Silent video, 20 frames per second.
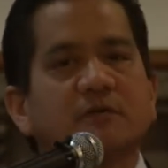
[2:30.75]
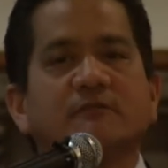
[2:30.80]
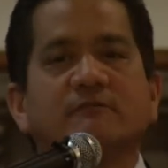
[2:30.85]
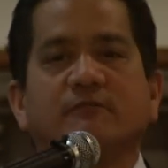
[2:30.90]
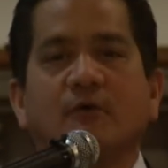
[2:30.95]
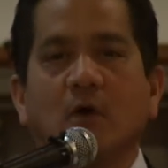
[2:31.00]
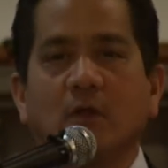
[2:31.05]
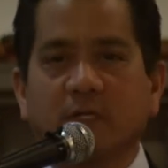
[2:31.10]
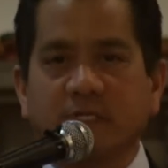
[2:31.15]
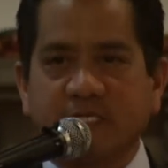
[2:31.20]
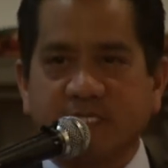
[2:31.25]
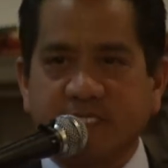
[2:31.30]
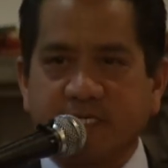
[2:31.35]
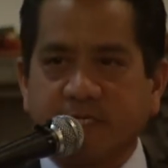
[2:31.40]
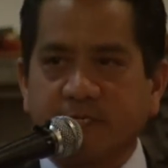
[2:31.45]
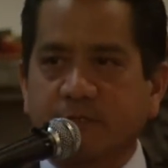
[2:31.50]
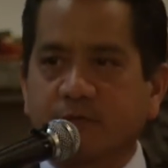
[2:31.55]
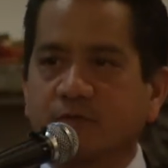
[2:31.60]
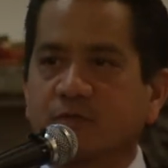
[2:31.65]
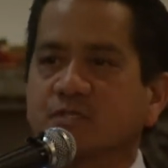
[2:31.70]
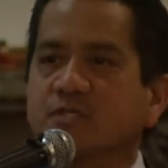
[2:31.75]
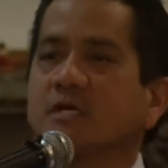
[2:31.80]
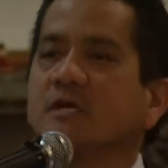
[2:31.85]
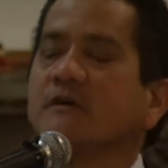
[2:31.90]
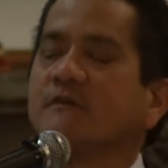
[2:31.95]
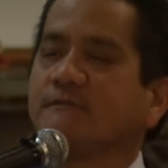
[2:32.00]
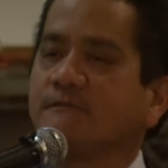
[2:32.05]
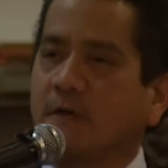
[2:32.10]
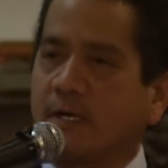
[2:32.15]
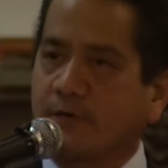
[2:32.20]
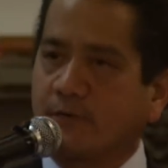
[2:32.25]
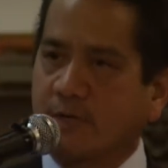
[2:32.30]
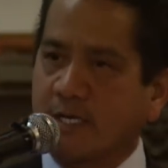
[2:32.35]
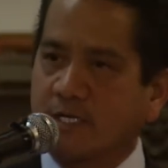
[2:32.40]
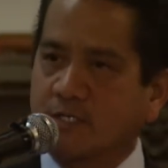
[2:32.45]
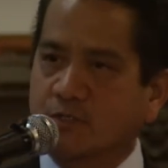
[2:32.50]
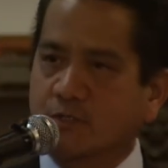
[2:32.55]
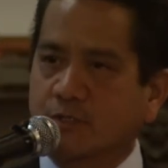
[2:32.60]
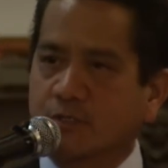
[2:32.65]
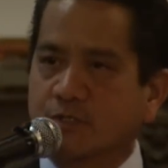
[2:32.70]
volunteers,
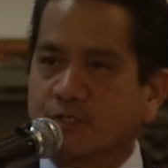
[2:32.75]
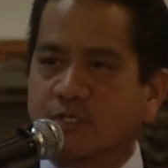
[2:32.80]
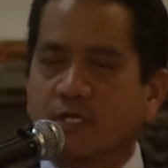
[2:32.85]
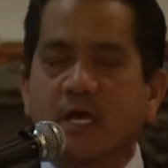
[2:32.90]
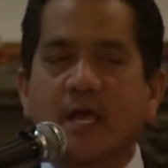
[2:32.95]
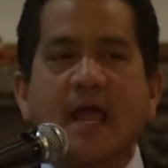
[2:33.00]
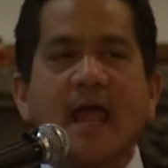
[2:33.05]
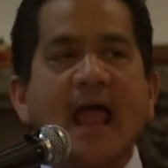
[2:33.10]
fundraisers